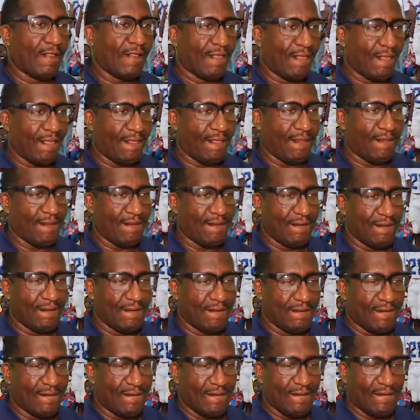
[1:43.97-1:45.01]

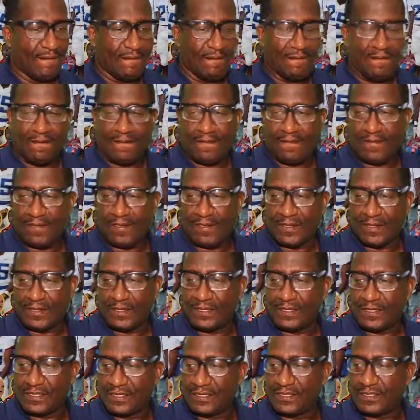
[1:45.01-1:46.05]

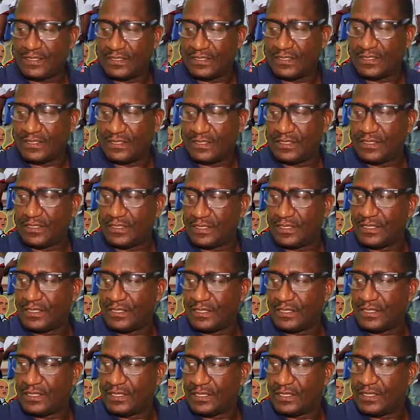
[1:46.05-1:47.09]

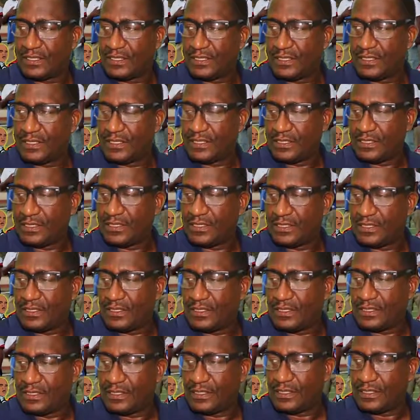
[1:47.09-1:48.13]

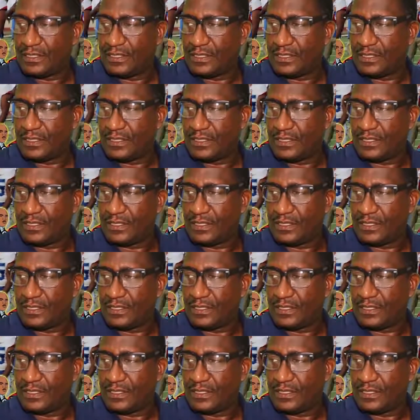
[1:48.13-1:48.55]
[no speech]